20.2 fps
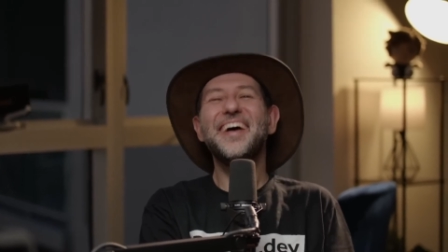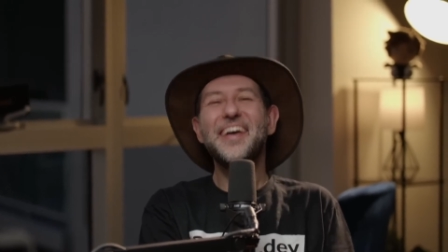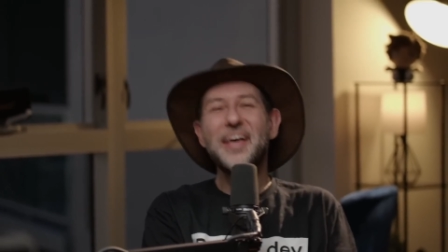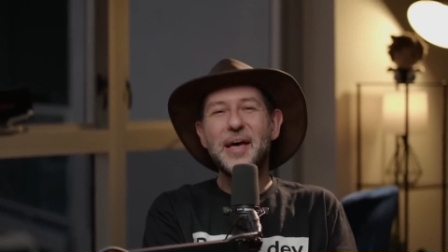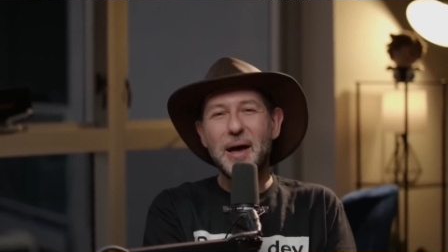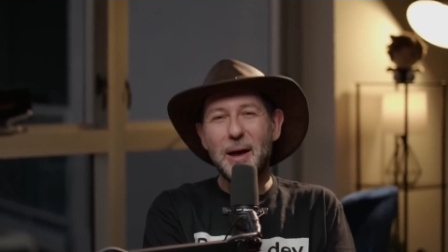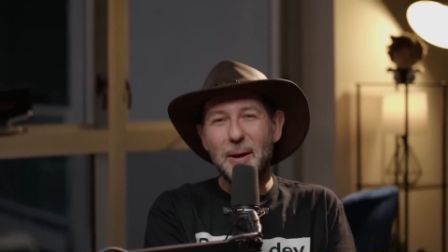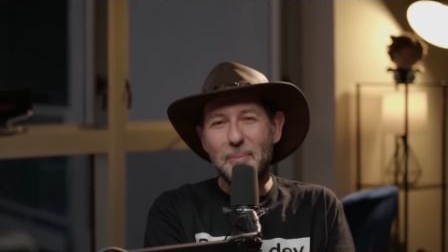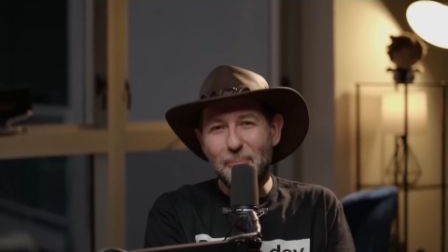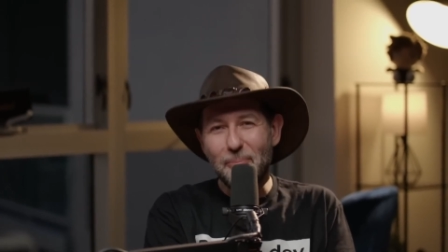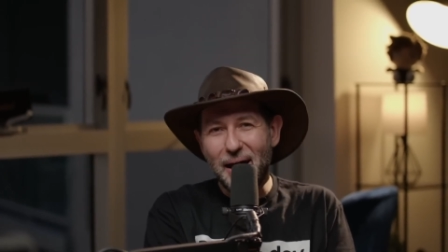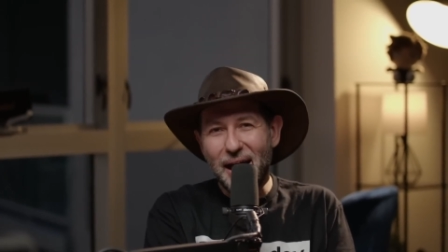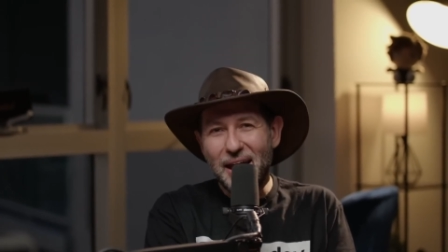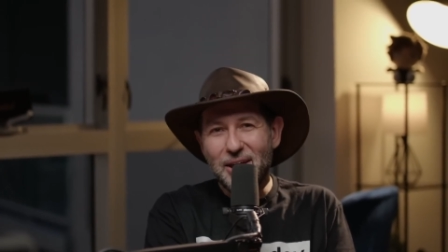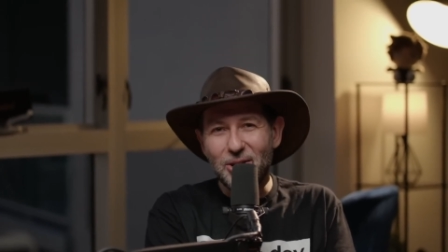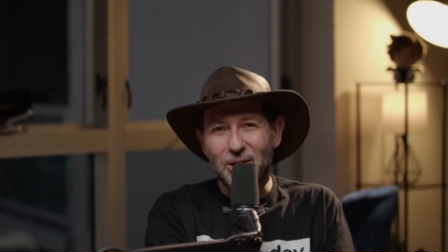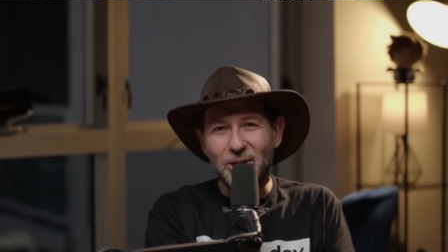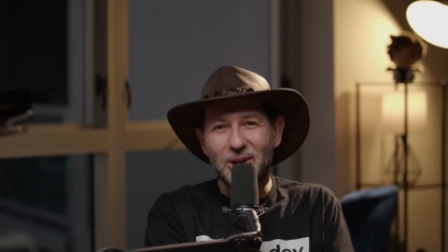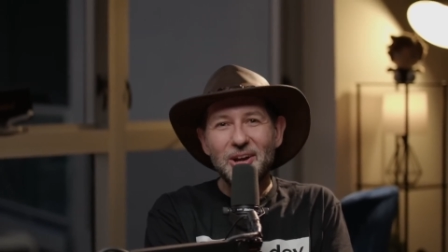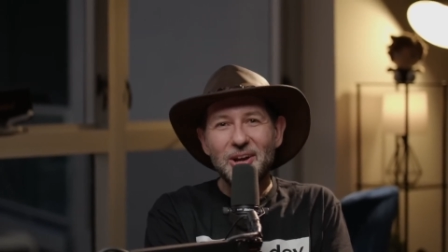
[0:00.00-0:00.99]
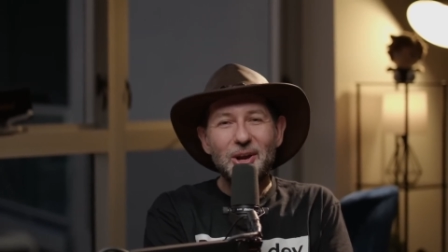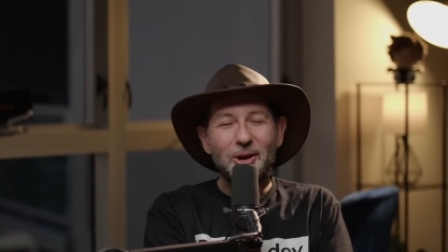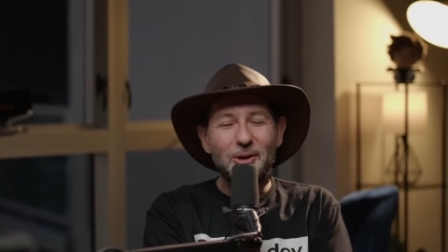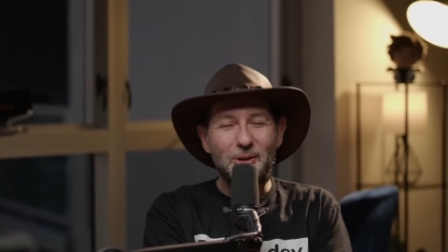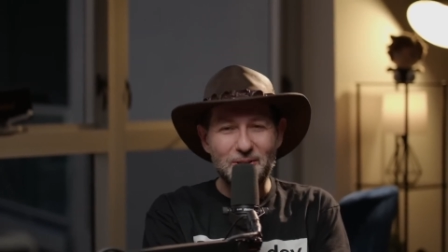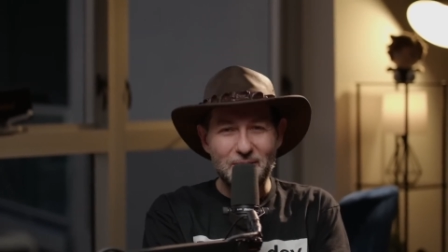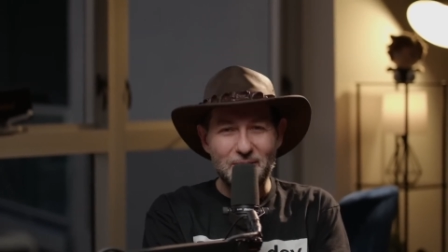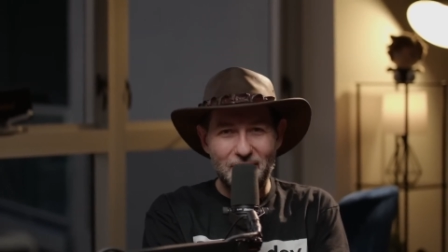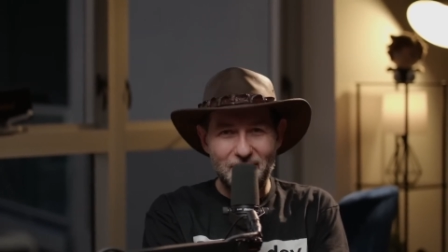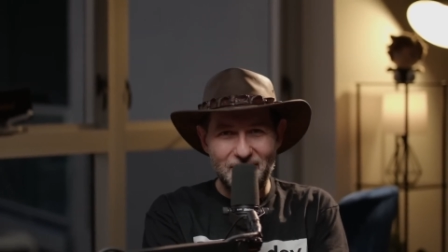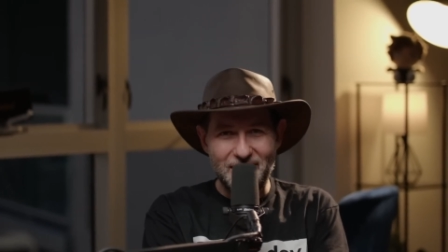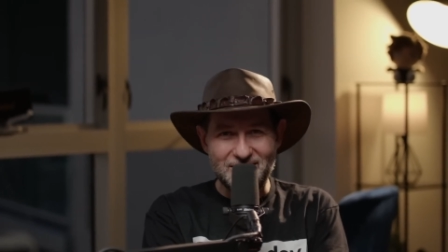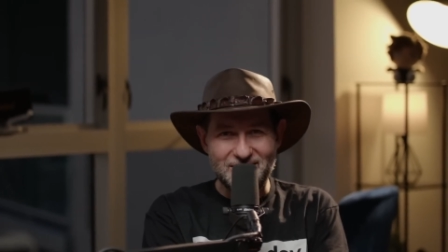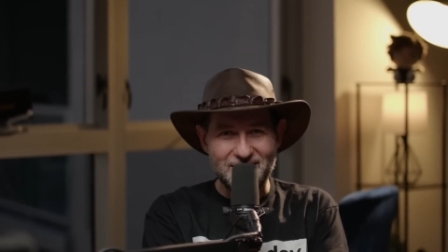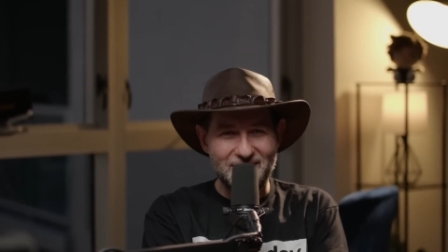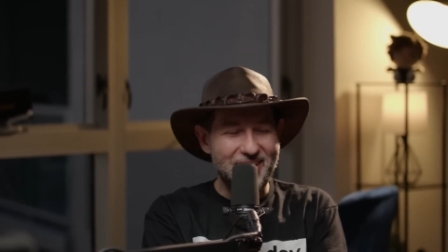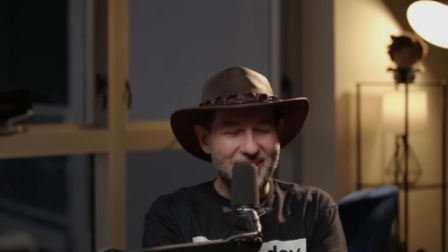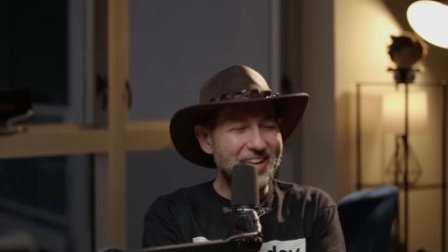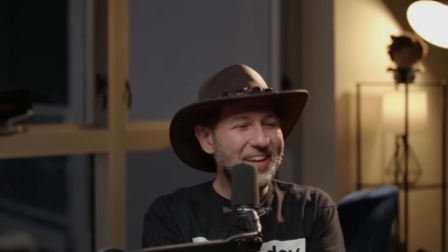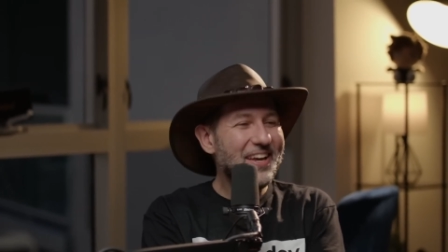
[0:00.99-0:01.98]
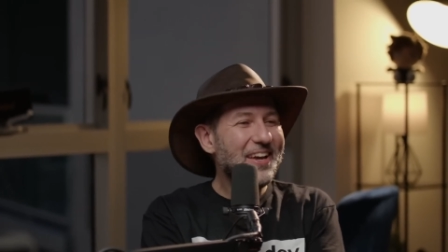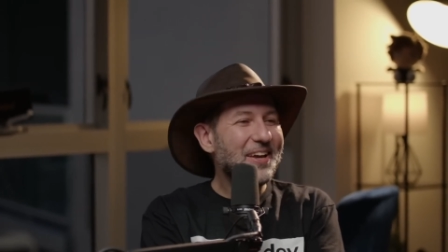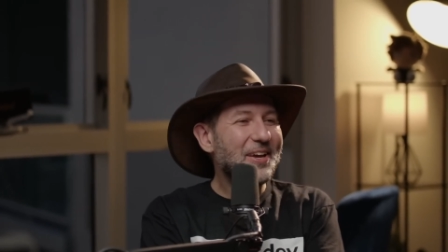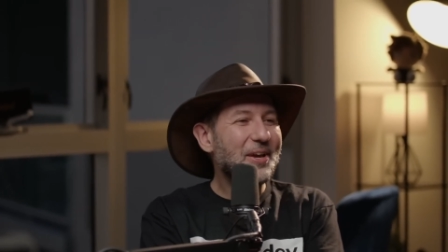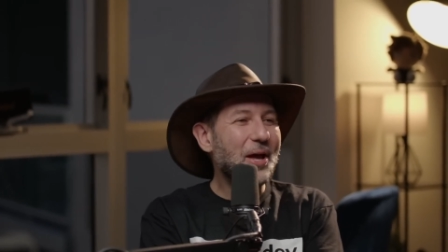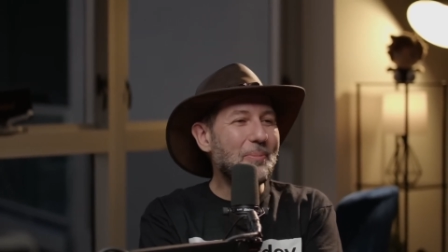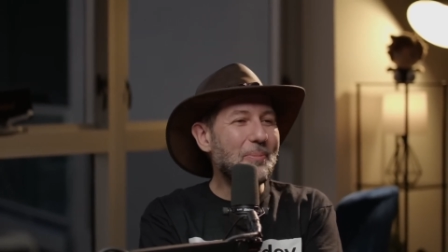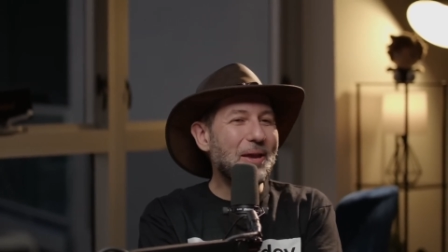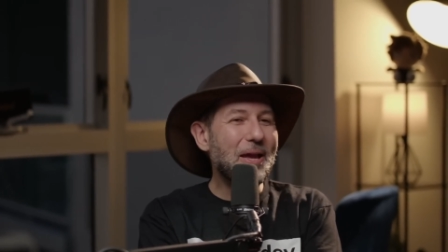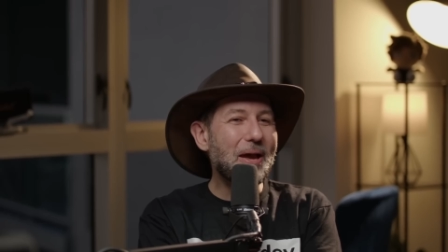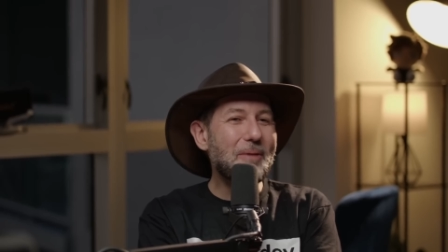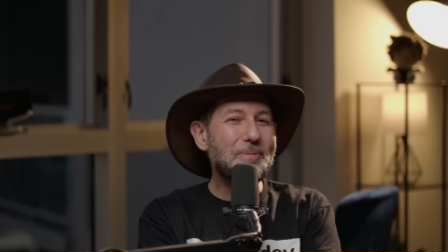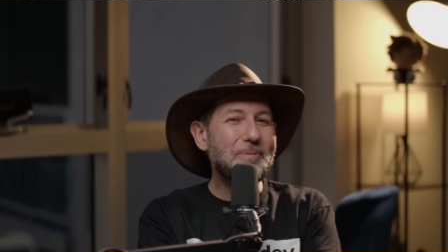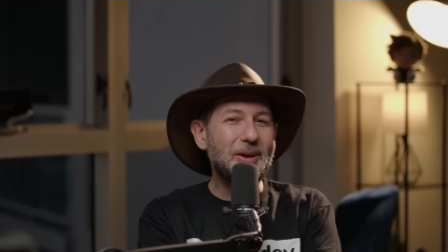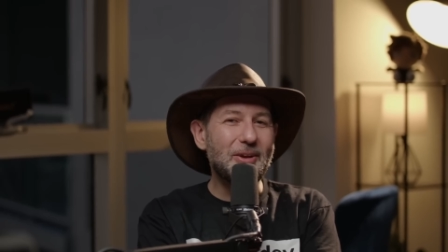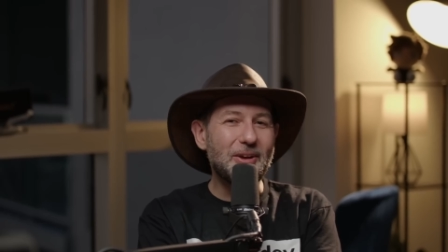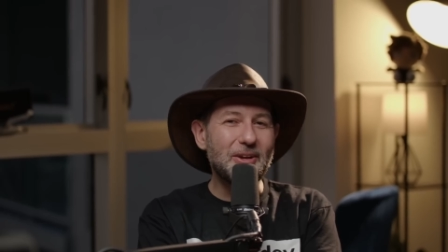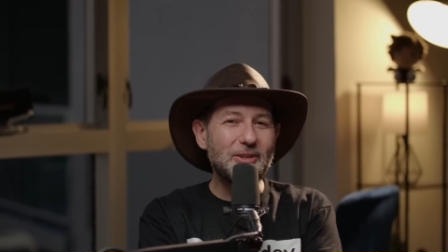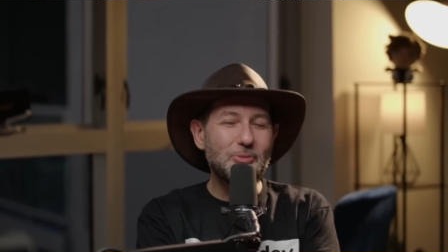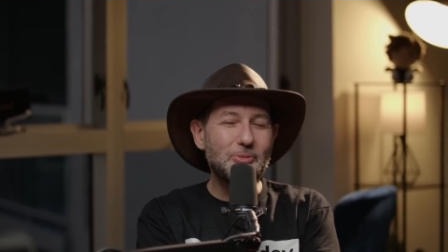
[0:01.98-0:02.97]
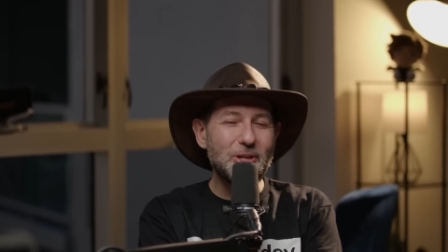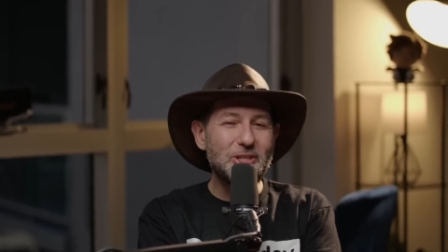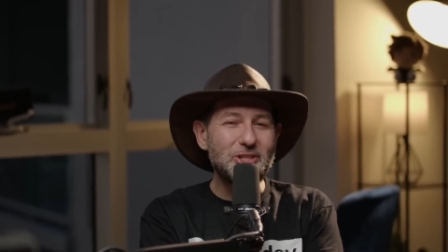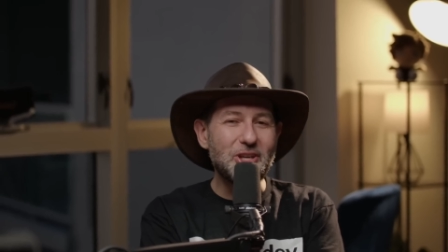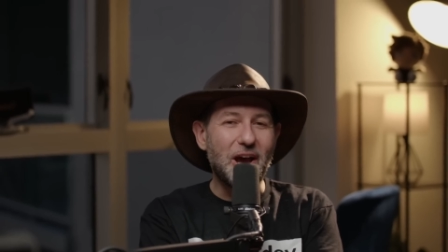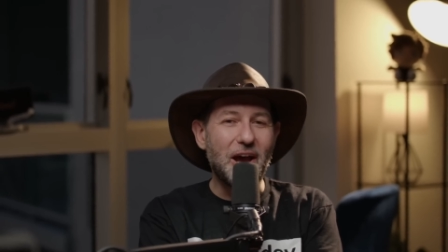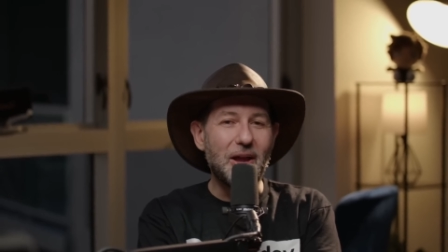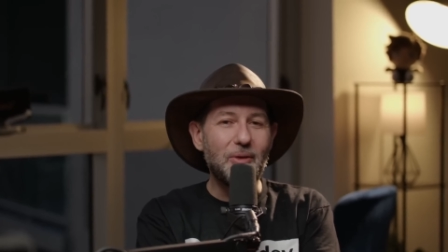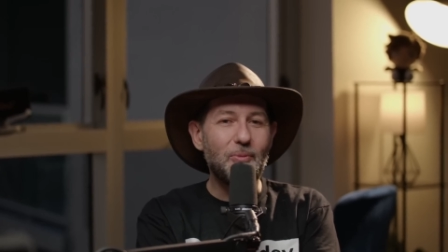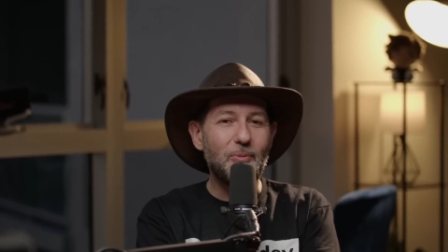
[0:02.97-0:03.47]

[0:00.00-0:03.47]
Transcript: minor or allegedly coming up here at TwitchCon.